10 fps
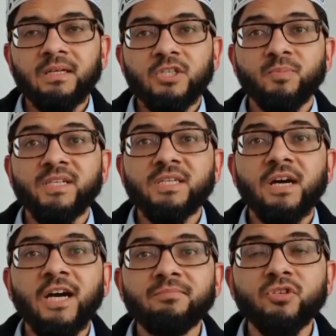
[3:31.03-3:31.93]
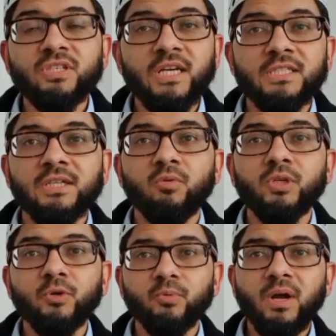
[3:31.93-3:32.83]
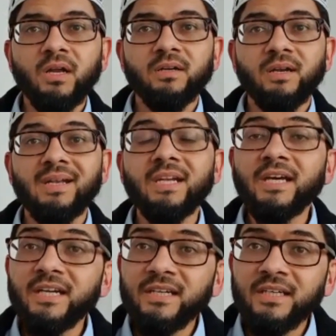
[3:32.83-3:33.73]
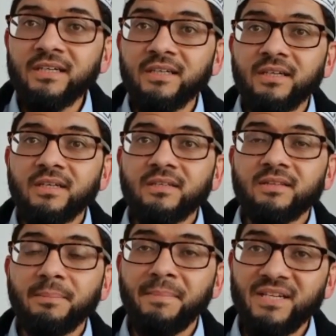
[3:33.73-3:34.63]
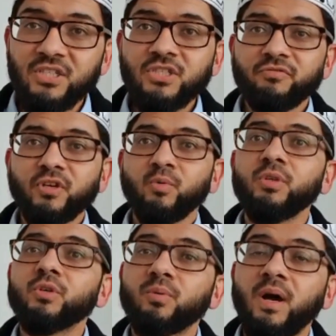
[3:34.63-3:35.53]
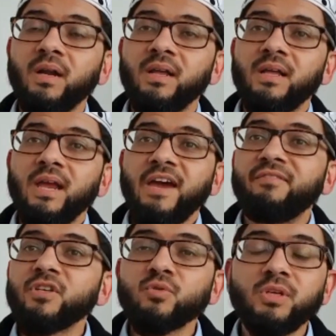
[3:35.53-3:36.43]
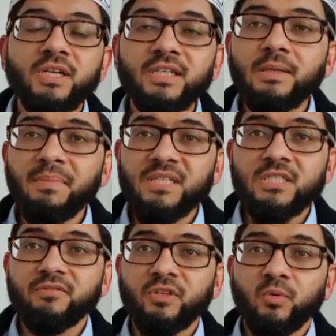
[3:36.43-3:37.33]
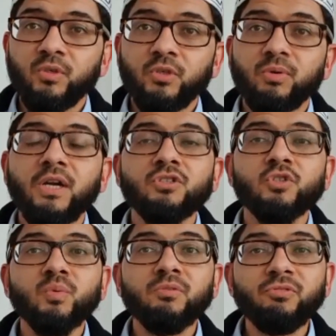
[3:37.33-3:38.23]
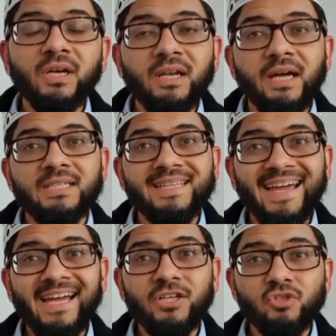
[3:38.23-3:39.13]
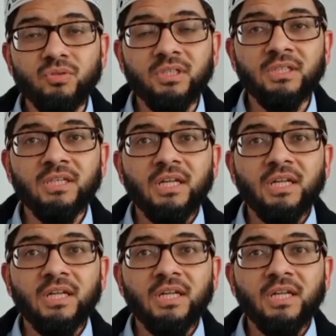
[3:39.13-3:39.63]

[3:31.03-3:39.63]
Spend time reciting the Holy Quran, learning the message of the Holy Quran. And when you learn the message of the Holy Quran, you will realize that actually